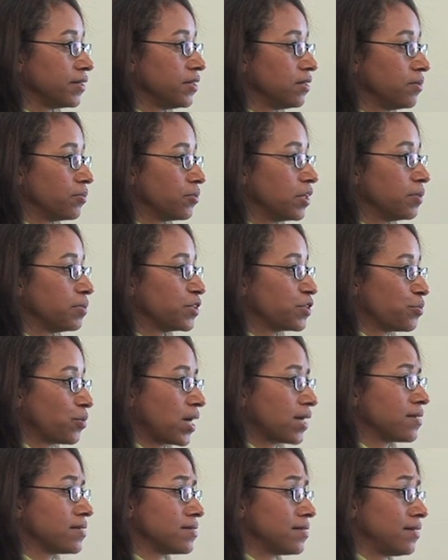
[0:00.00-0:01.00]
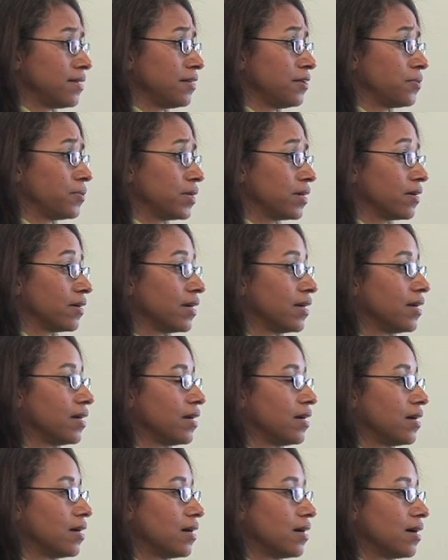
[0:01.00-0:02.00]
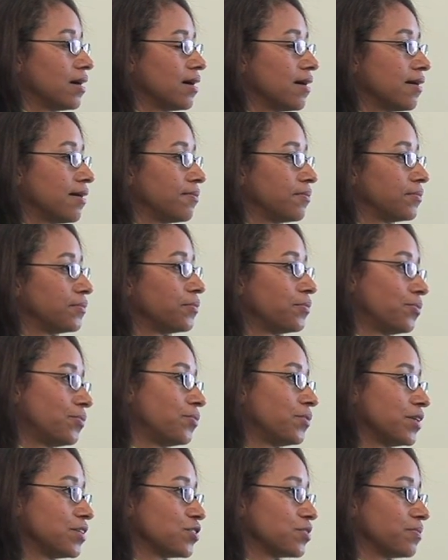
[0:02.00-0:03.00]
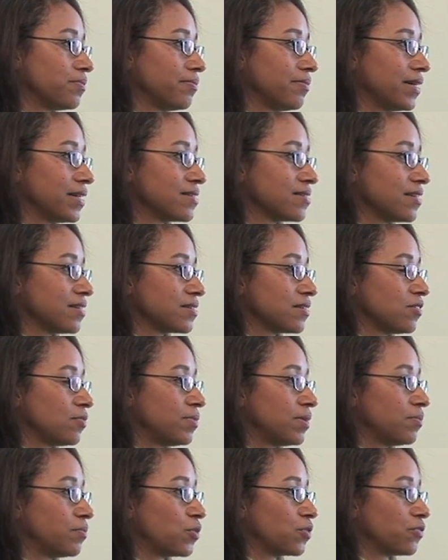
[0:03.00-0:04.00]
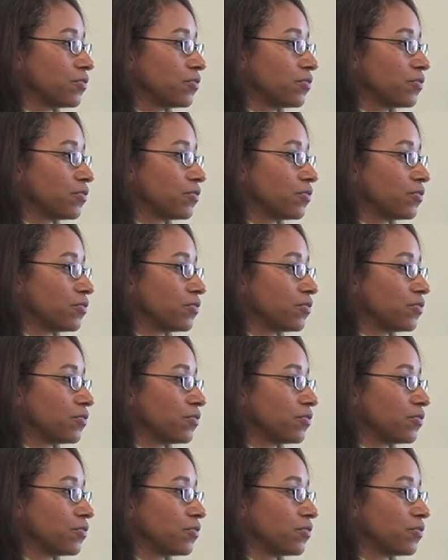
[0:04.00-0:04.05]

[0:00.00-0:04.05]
You can pretty much practice it anywhere, which makes things a little bit more